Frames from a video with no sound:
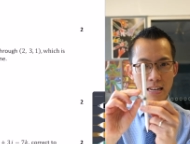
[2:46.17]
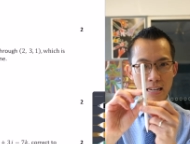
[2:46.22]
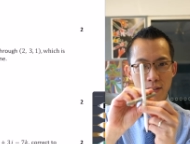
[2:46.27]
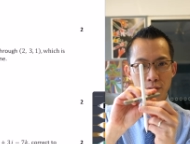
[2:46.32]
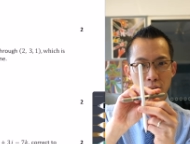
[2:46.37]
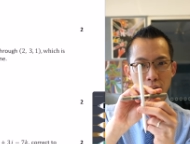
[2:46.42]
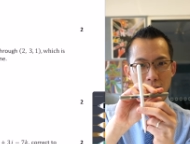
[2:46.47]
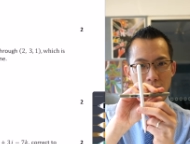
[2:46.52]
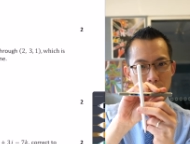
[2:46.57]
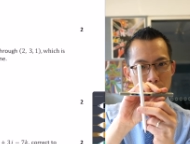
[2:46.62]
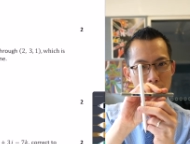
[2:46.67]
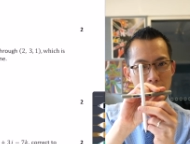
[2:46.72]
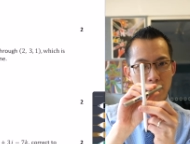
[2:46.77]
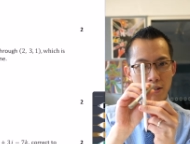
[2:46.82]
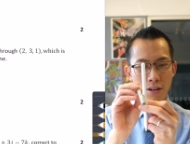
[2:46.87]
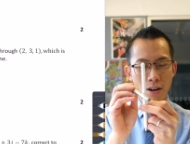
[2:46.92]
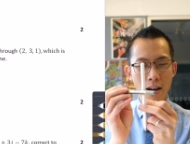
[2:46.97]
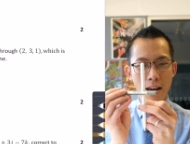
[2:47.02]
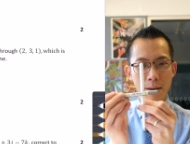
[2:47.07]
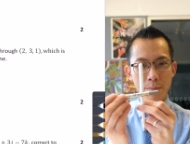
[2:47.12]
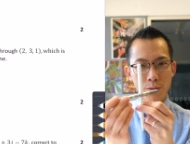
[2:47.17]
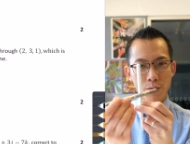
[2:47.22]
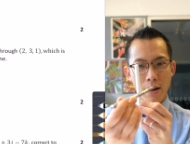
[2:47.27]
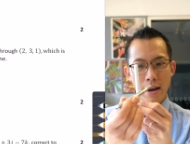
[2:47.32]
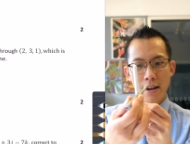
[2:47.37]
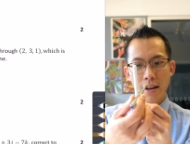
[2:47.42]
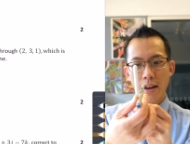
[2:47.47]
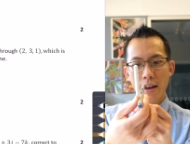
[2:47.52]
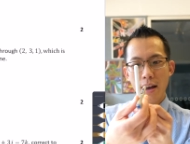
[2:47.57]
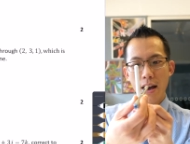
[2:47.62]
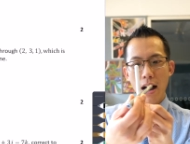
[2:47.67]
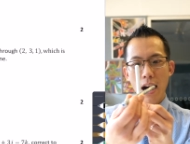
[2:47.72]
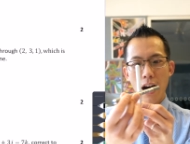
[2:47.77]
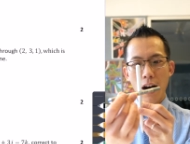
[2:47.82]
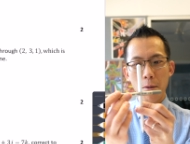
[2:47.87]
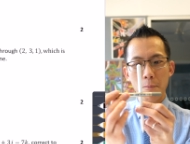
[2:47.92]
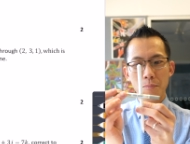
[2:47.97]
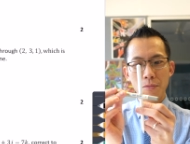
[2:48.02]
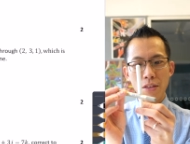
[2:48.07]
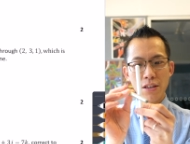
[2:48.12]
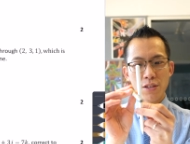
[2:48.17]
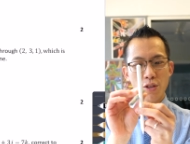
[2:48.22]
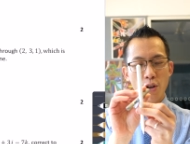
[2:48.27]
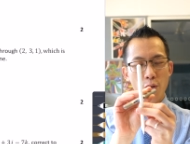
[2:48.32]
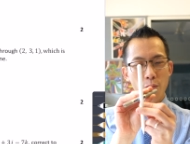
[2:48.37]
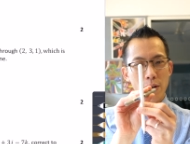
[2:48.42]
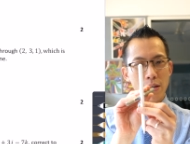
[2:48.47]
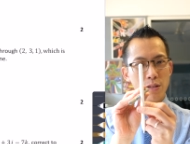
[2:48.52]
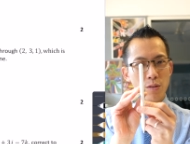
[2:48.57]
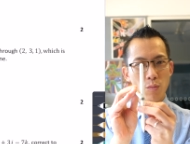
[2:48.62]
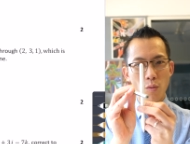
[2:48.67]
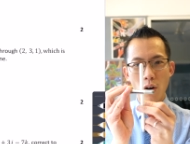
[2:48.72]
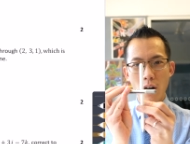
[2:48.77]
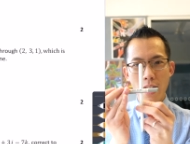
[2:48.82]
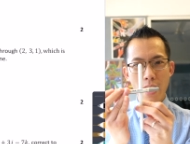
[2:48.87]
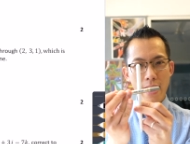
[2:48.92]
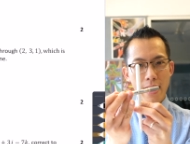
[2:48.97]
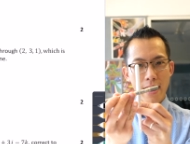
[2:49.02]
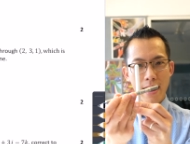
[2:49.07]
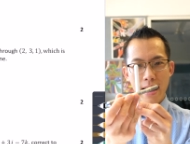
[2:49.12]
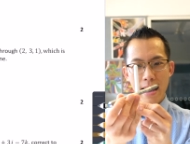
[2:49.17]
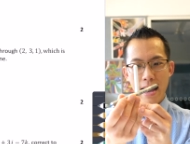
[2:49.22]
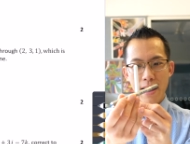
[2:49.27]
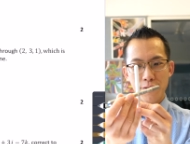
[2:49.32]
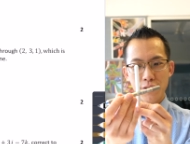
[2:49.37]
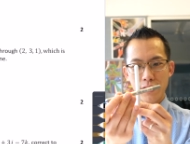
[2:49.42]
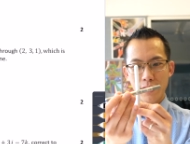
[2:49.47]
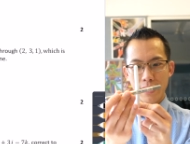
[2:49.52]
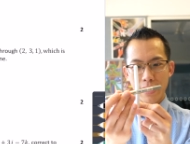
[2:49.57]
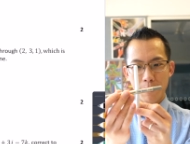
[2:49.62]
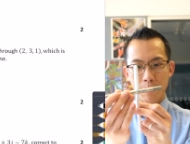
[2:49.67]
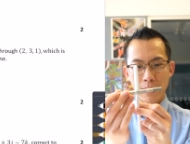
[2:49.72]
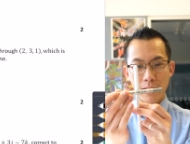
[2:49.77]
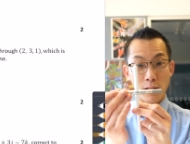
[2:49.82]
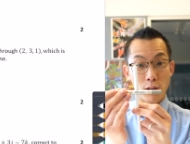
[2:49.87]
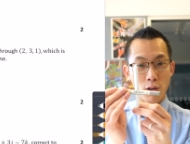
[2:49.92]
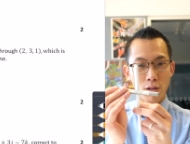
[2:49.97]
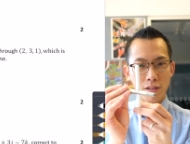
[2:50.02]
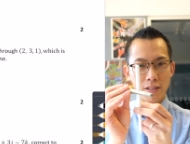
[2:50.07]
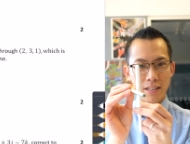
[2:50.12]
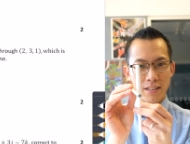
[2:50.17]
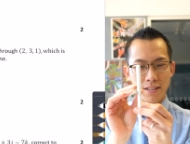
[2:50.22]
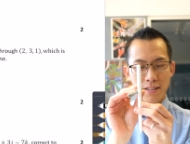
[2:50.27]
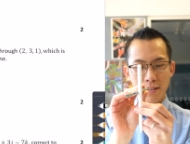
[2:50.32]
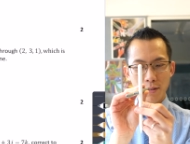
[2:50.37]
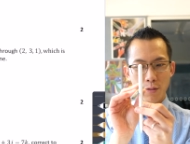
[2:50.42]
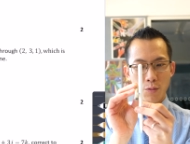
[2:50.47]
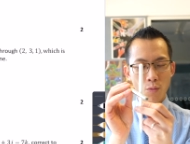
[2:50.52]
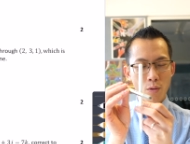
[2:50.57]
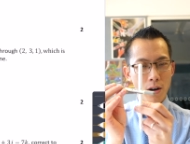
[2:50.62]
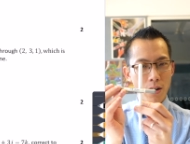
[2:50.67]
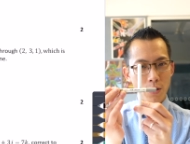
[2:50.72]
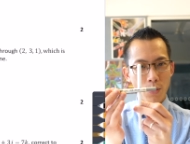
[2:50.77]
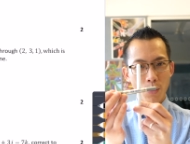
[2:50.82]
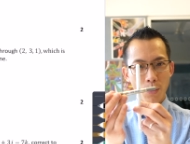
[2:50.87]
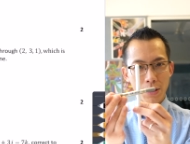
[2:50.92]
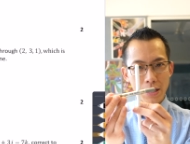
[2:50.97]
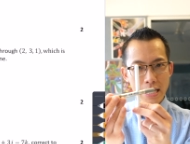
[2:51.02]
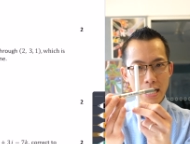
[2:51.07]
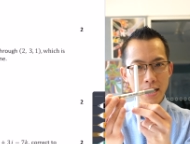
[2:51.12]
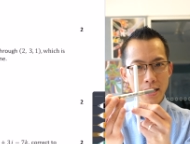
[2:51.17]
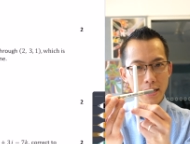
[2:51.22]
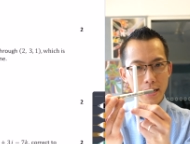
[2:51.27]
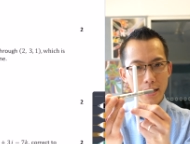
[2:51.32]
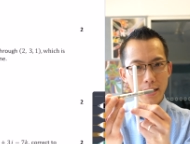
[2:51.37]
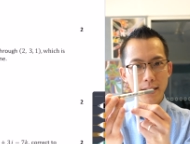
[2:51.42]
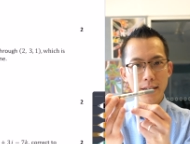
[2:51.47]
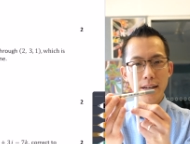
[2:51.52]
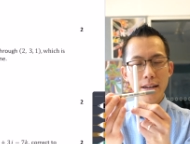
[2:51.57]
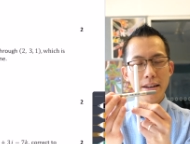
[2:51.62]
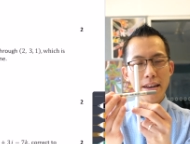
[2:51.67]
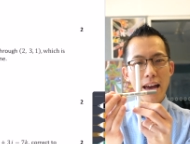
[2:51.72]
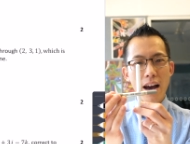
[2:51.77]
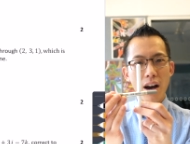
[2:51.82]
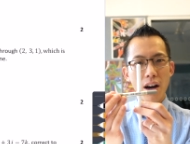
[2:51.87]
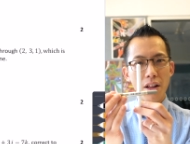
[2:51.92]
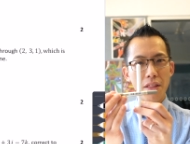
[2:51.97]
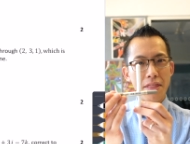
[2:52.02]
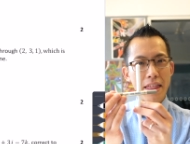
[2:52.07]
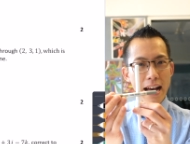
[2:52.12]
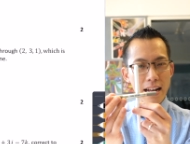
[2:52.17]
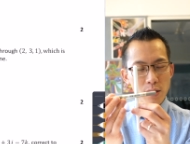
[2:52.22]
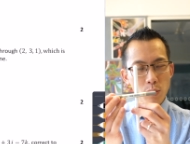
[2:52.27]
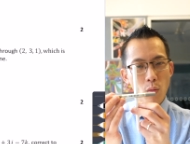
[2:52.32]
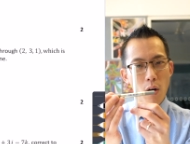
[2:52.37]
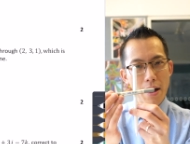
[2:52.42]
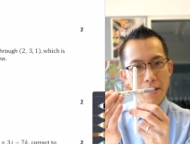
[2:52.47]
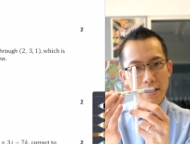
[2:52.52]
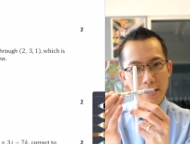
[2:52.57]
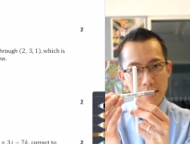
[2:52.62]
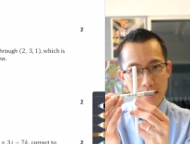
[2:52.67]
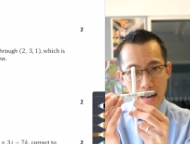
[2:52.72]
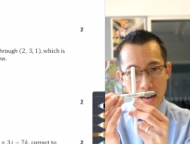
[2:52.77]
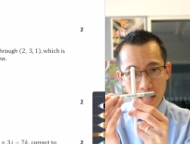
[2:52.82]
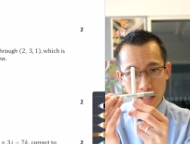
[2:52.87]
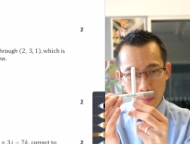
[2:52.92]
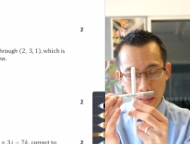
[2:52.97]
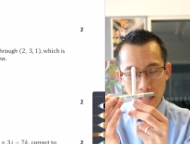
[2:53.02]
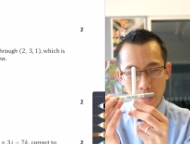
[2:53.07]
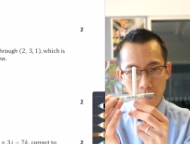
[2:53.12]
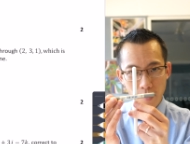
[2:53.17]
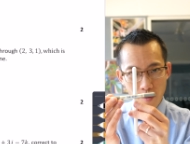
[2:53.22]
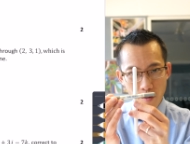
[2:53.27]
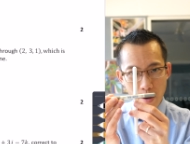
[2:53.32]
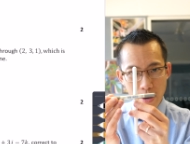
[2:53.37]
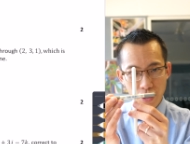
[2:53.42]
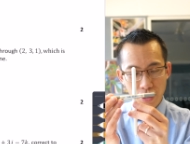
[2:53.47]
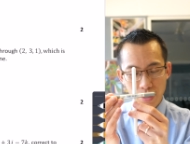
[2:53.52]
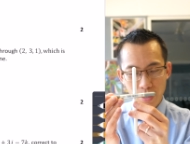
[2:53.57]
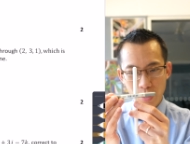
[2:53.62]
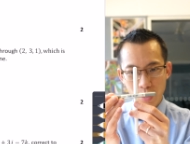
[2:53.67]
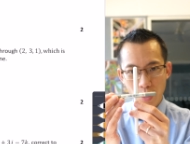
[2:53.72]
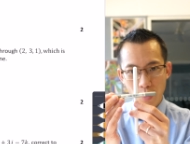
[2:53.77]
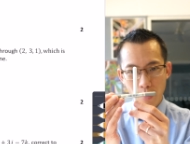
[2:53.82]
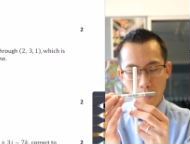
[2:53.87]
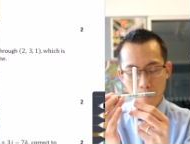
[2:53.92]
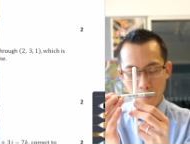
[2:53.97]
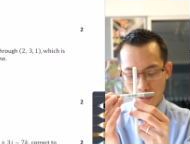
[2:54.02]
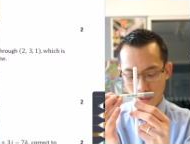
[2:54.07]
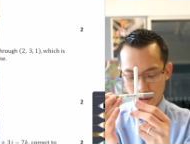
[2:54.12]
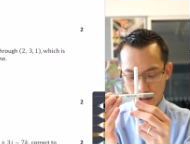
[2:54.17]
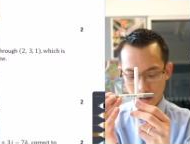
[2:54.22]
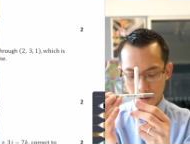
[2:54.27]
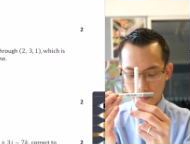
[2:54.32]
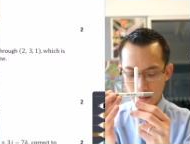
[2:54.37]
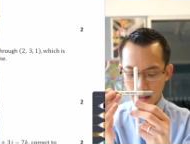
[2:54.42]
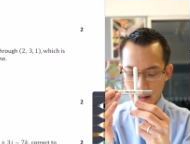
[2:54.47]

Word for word: infinitely many times, right? Um, there's no reason why I have to like be locked into one or the other. Now, that's why this last piece of information is so important,